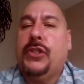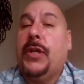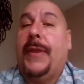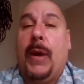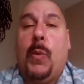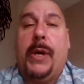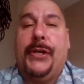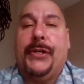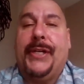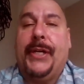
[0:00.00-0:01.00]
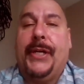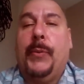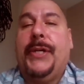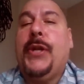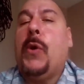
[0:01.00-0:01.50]
just on that 1 year deal.
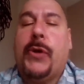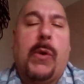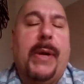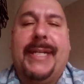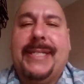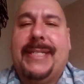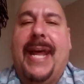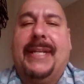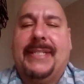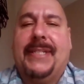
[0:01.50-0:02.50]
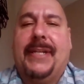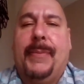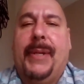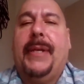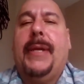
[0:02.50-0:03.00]
We don't know what his status is going to
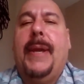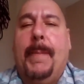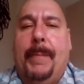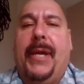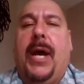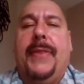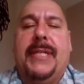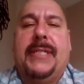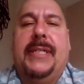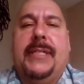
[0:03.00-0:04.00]
be beyond this